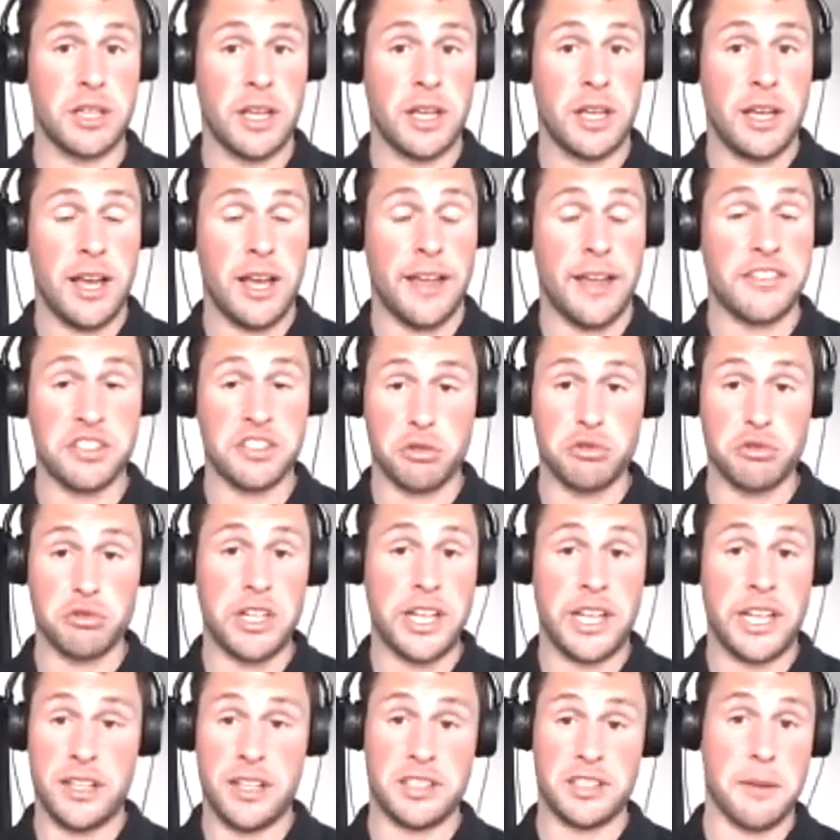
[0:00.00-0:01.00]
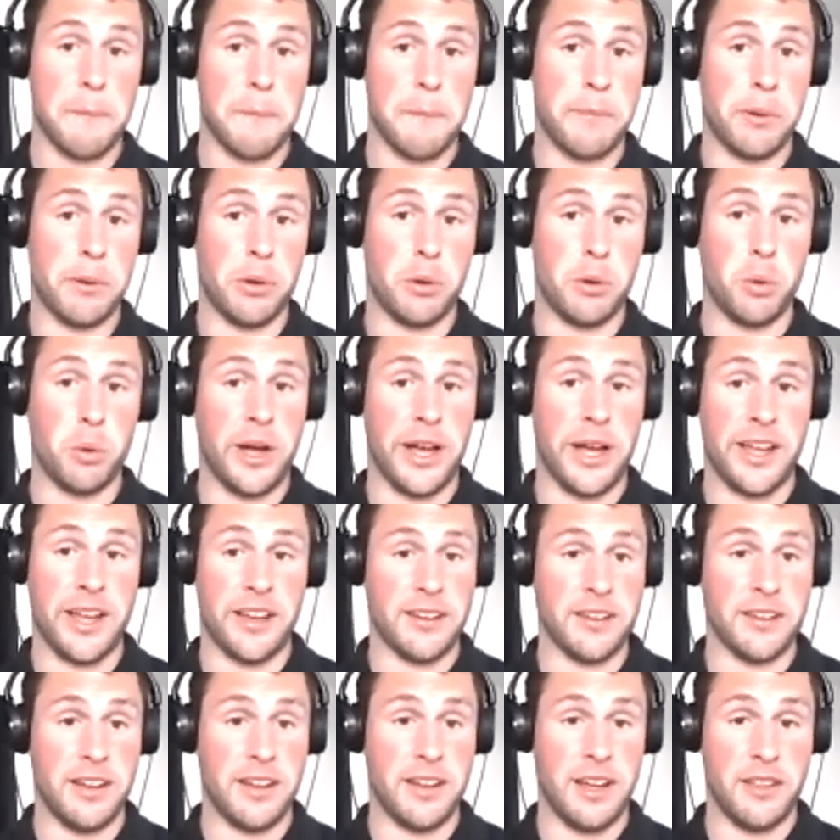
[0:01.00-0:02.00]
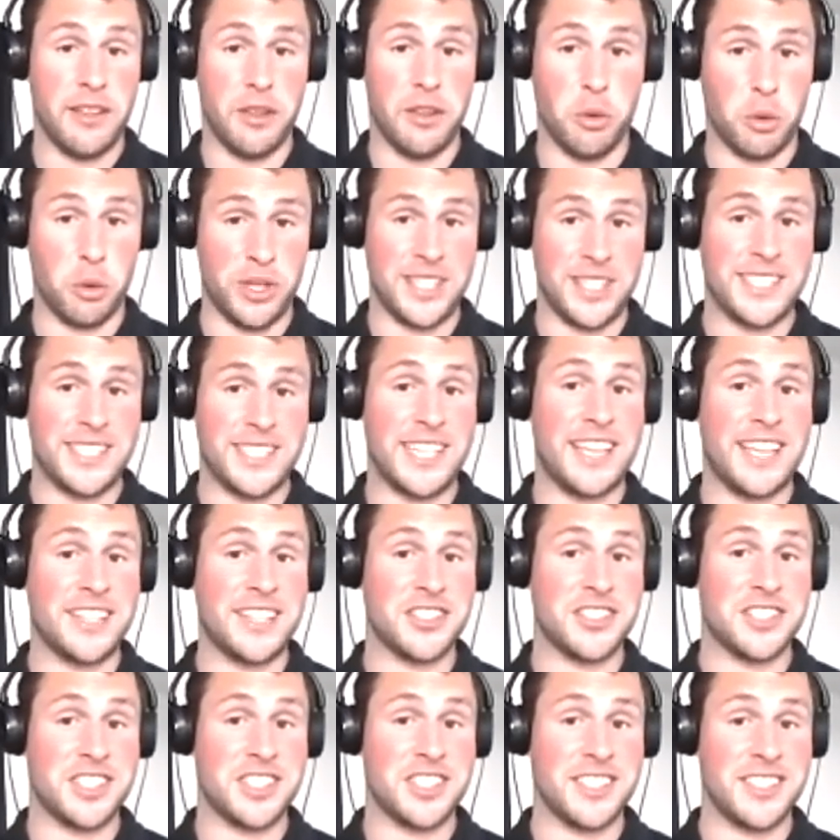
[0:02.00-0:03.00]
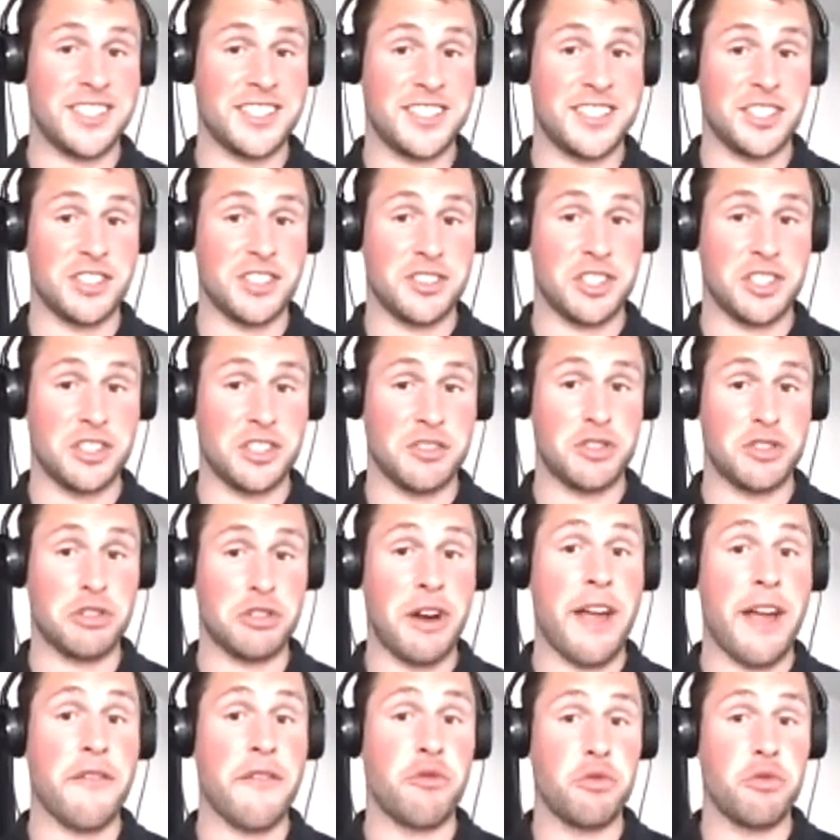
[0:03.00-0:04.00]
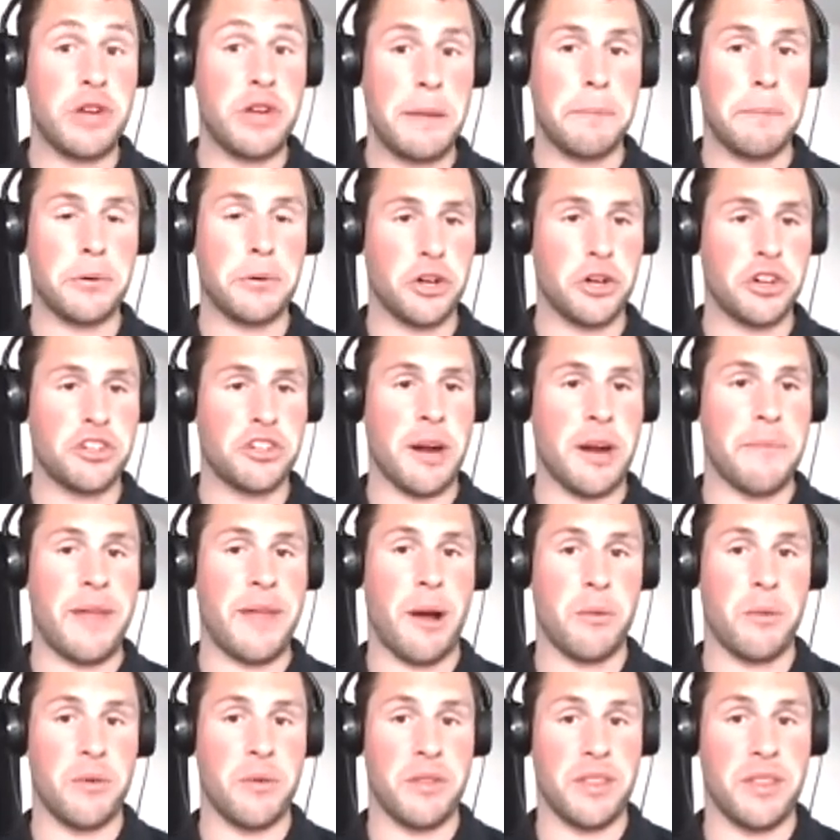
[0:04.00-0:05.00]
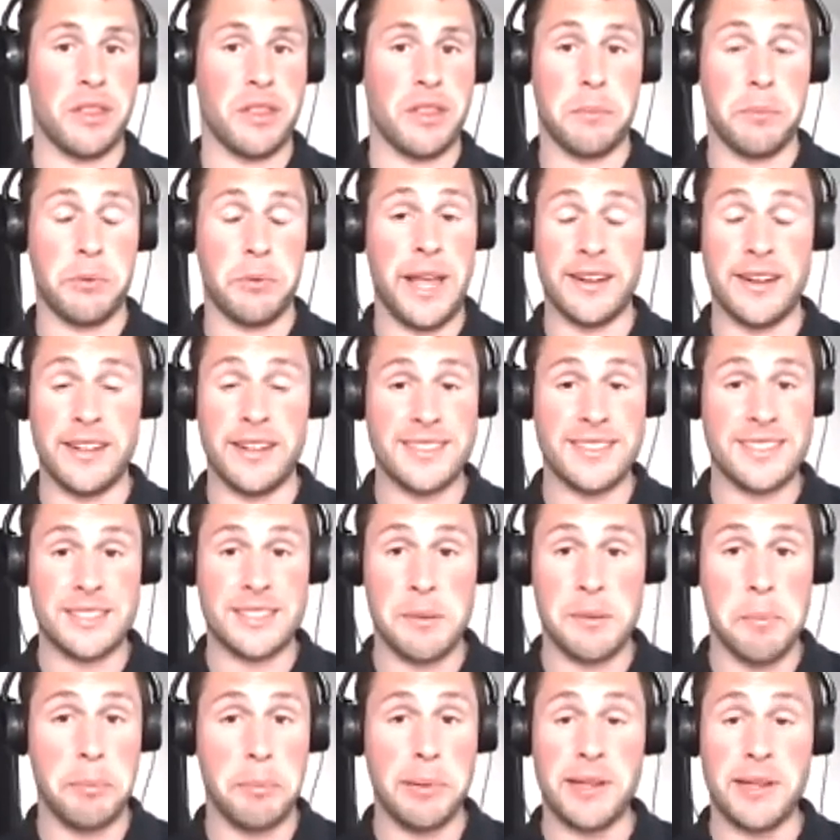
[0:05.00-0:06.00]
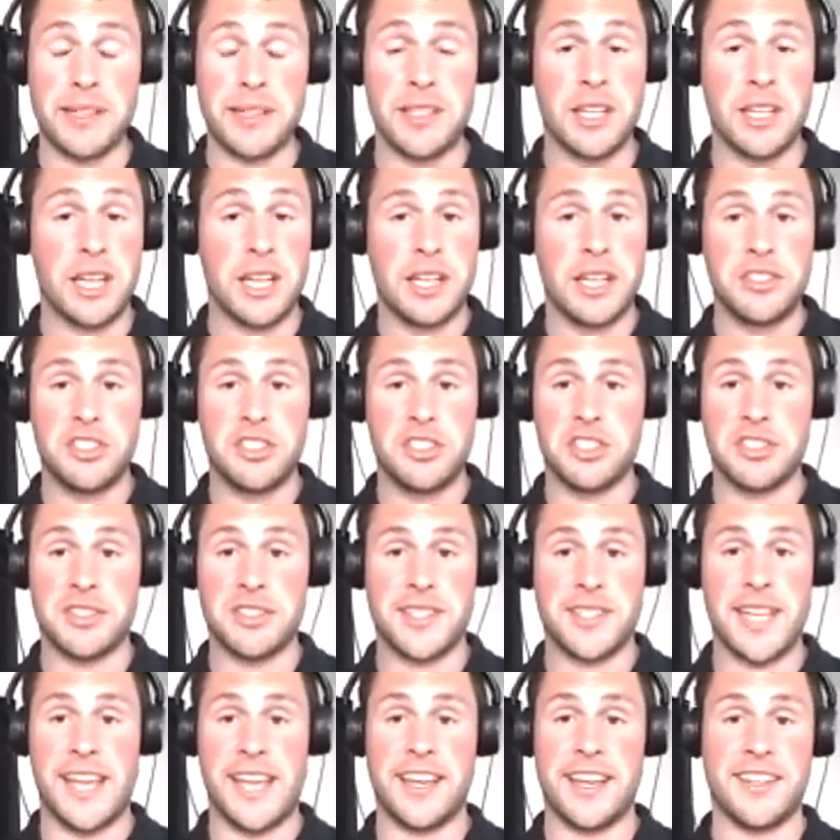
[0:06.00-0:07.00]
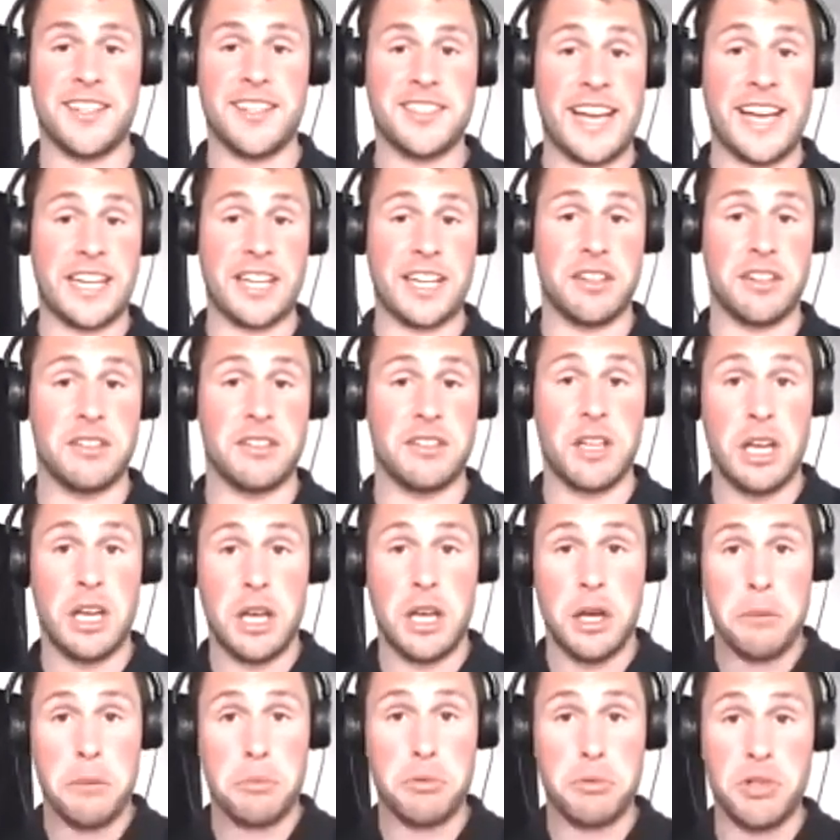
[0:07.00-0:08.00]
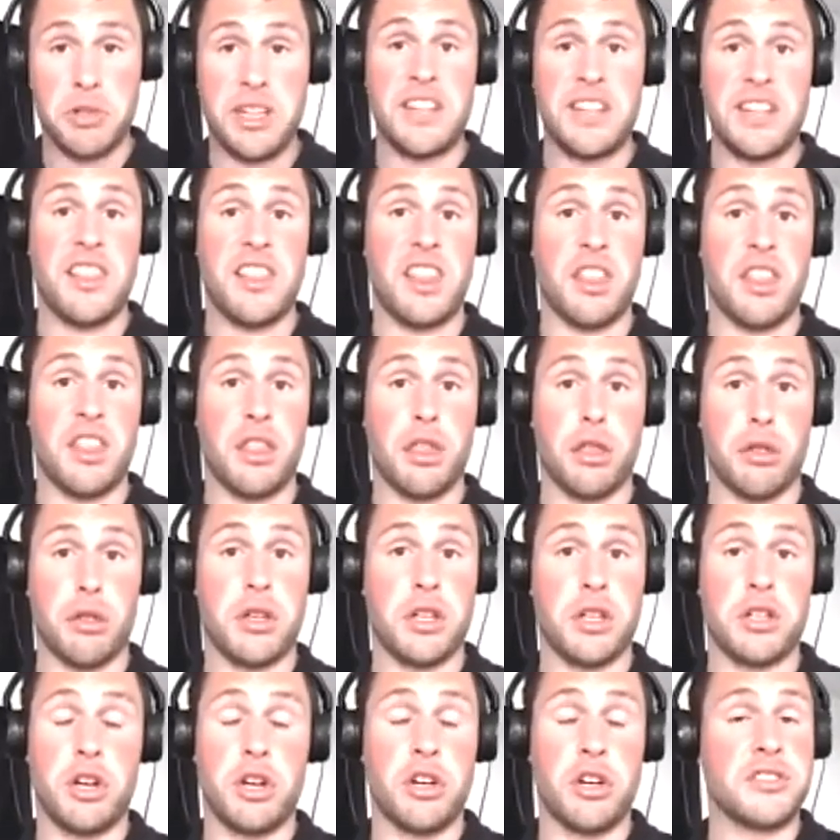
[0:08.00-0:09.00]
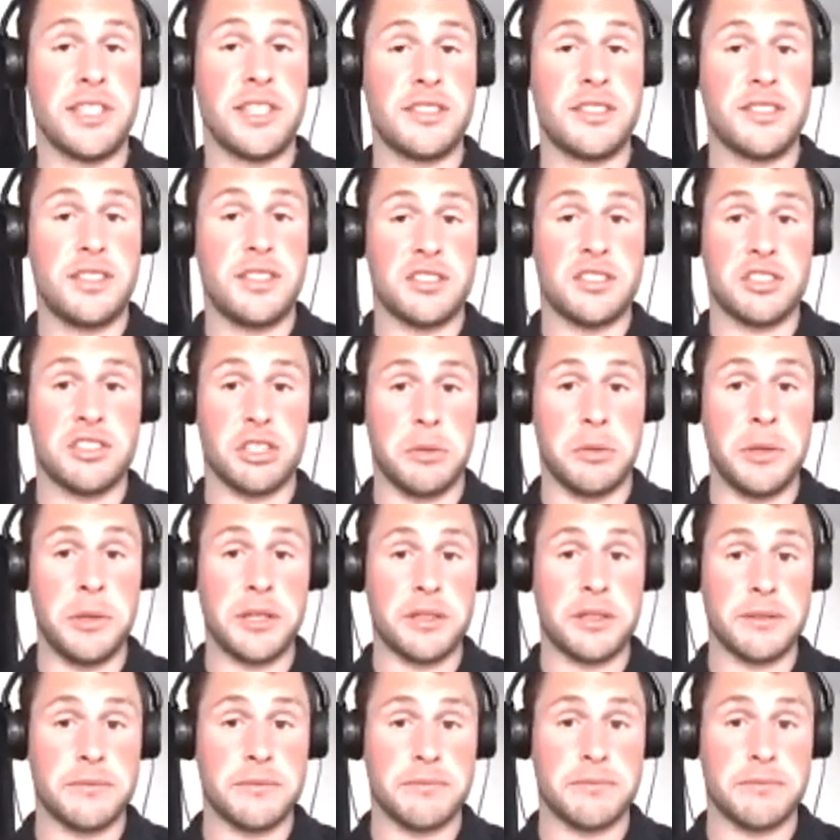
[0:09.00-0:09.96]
And there's a really simple way that we teach to try and reprogram that within the brain, and it's simply just take a second, breathe in through your nose and into your stomach,